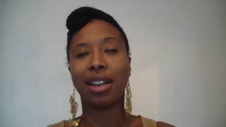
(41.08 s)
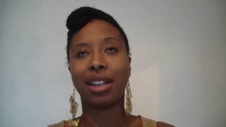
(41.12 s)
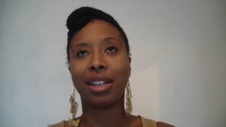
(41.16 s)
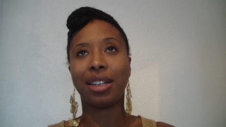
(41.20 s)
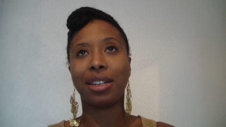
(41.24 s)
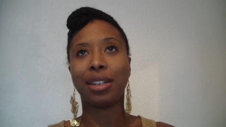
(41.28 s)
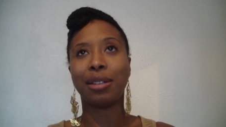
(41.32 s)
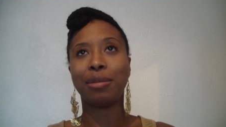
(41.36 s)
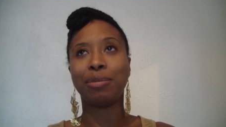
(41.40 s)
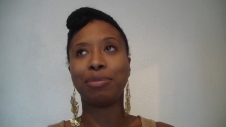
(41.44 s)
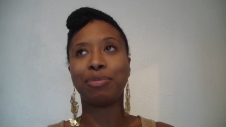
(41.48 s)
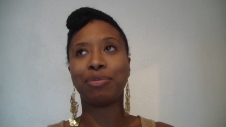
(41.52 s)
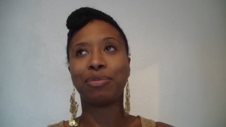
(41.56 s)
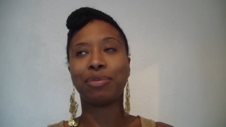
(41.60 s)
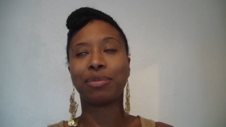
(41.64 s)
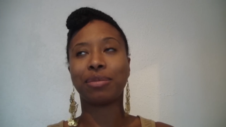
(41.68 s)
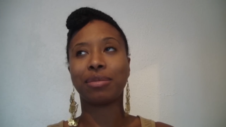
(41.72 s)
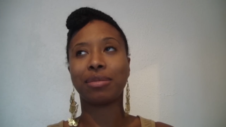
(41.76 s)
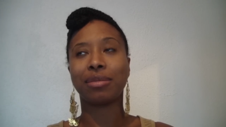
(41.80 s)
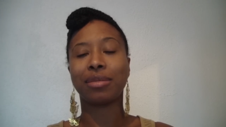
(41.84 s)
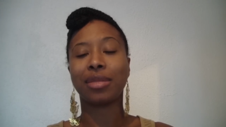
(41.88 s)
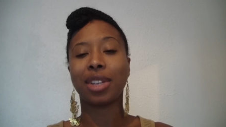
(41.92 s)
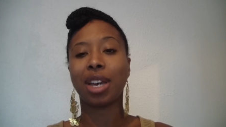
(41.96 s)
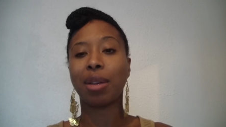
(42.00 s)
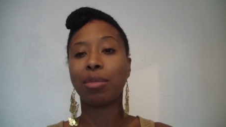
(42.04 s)

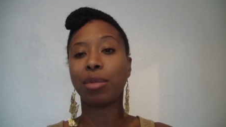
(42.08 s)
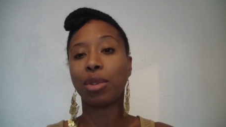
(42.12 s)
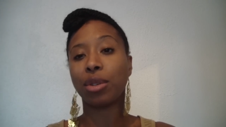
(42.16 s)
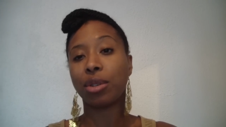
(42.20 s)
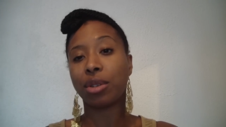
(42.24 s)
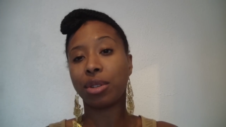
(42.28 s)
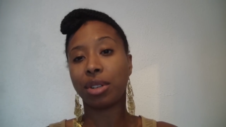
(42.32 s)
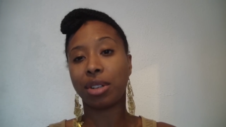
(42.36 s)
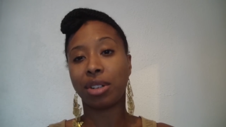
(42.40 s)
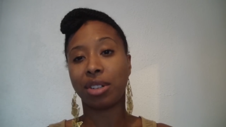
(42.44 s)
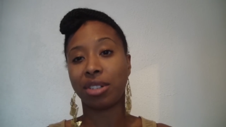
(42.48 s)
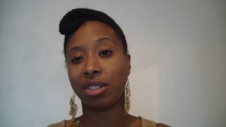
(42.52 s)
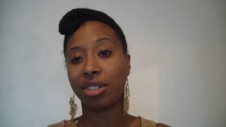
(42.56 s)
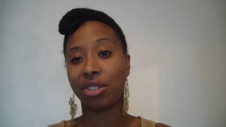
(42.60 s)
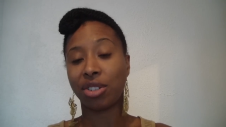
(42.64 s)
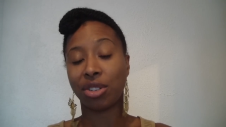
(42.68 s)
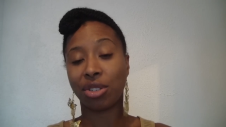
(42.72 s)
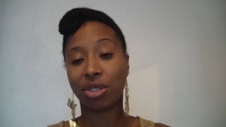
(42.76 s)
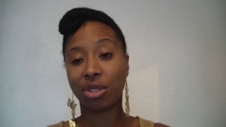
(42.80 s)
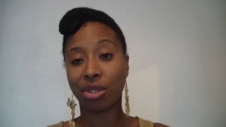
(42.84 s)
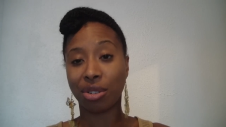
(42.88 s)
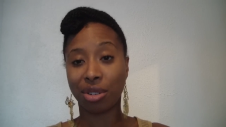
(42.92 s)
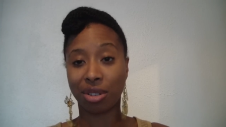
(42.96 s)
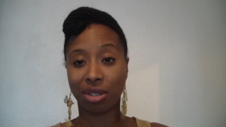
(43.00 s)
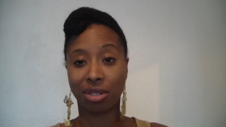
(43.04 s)
um, I'm not good at doing
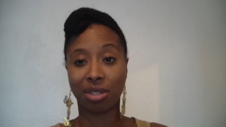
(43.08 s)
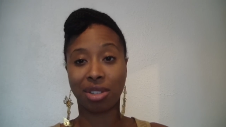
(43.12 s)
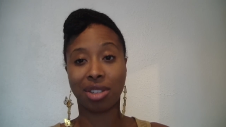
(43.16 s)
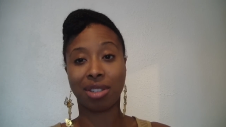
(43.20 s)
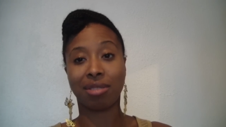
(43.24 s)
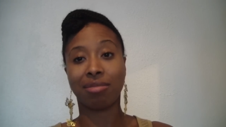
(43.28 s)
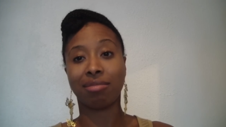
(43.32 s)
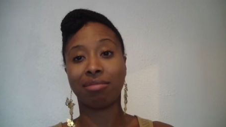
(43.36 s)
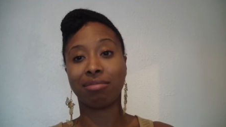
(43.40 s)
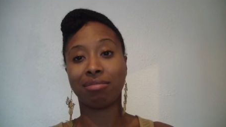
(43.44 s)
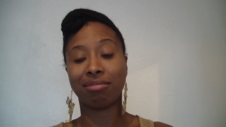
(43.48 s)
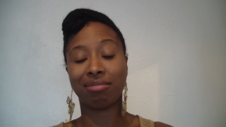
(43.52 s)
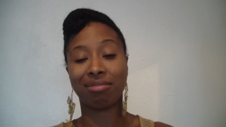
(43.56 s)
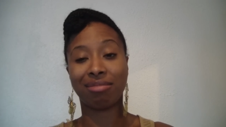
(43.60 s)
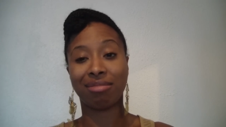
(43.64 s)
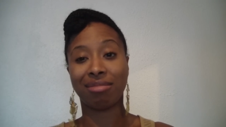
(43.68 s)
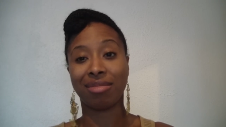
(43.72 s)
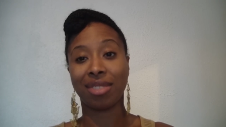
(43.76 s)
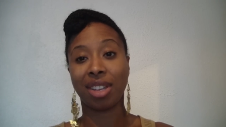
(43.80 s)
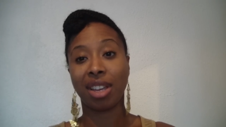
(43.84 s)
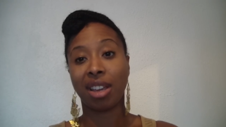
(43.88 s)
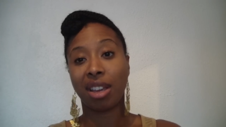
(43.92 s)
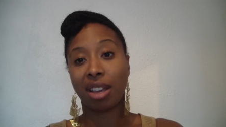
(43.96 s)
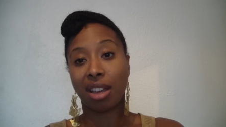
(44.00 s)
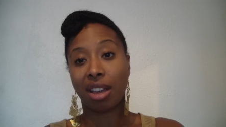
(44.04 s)
tutorials.
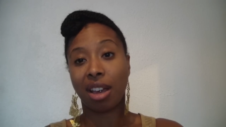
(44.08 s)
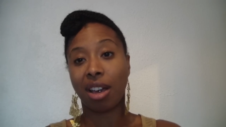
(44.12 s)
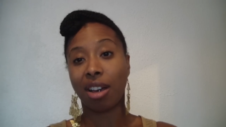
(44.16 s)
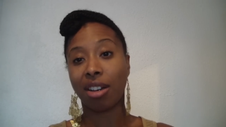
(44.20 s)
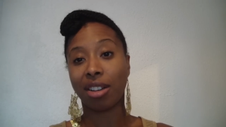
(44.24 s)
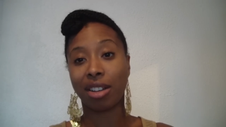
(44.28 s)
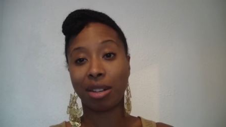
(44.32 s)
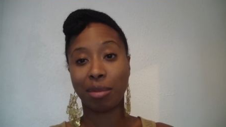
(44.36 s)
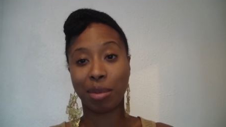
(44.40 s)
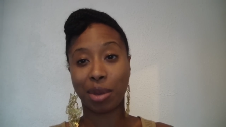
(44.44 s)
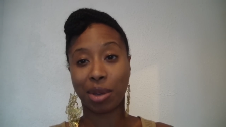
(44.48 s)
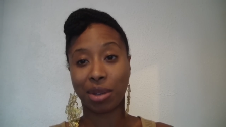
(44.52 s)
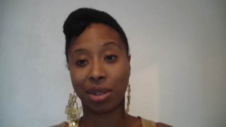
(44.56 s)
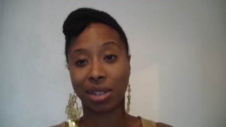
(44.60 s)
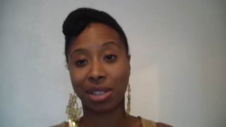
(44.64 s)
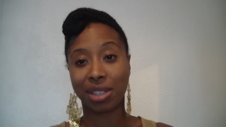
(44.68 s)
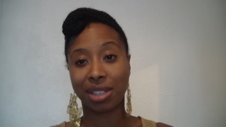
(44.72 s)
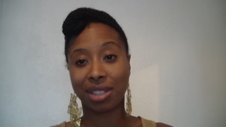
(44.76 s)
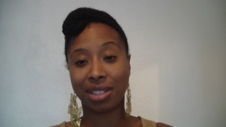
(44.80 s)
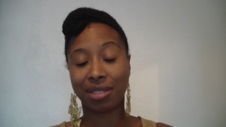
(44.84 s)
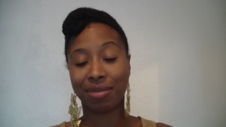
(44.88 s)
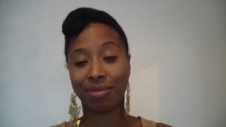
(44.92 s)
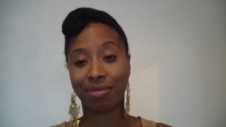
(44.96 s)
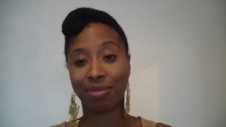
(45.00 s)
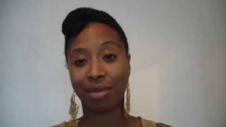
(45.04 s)
I'm gonna be
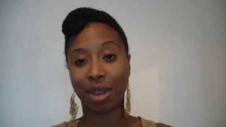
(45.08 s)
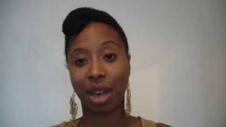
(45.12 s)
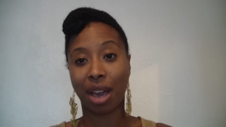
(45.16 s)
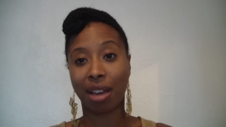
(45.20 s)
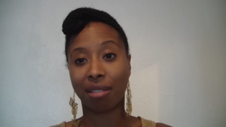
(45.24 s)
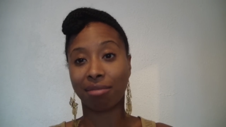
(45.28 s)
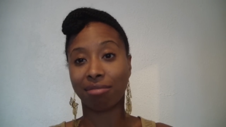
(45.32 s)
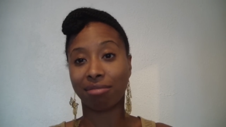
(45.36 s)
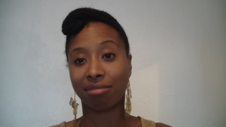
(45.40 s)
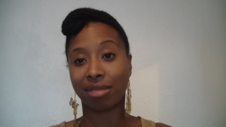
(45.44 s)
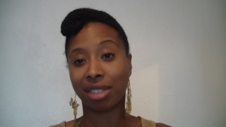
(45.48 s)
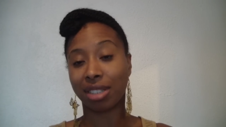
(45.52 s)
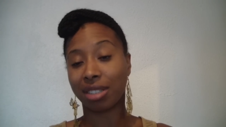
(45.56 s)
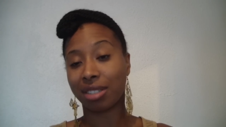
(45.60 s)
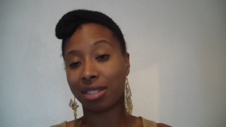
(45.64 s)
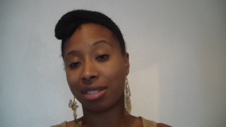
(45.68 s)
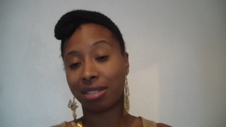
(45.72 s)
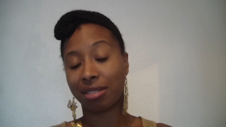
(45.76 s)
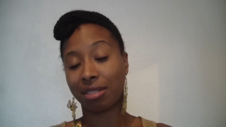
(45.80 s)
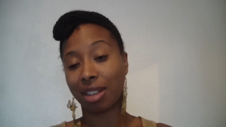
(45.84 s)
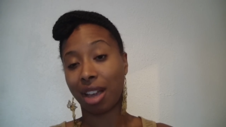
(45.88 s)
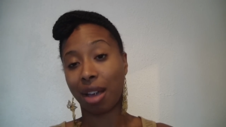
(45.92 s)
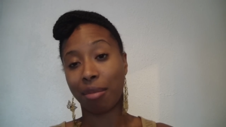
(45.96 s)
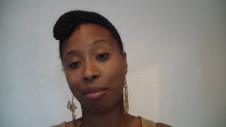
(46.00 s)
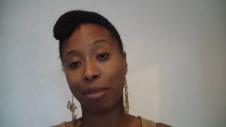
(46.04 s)
honest. I'm
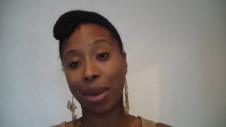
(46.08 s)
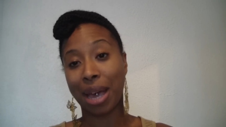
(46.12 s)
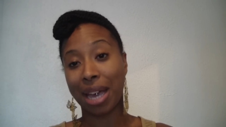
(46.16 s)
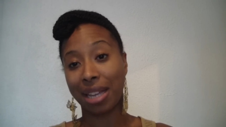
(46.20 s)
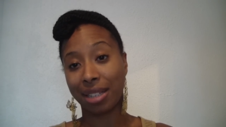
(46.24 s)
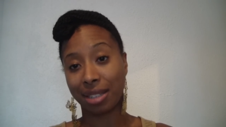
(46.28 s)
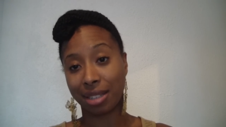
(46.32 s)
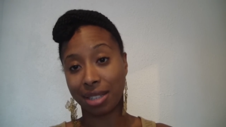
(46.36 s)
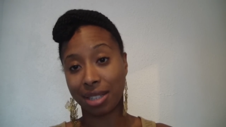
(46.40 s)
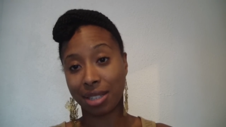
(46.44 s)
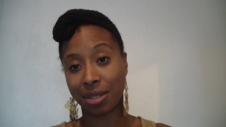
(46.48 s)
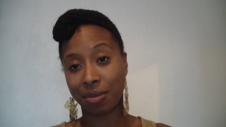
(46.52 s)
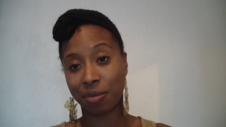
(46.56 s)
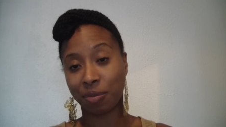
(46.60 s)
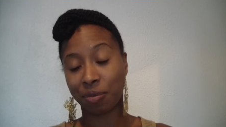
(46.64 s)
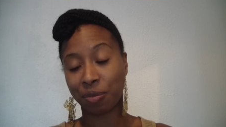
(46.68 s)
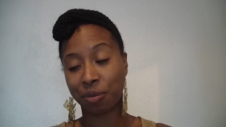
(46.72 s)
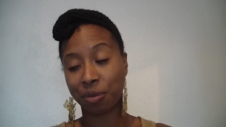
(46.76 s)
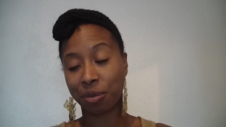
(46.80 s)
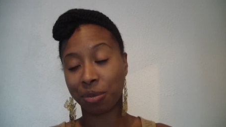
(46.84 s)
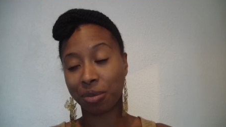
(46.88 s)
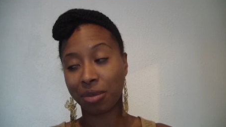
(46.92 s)
just I'm pants.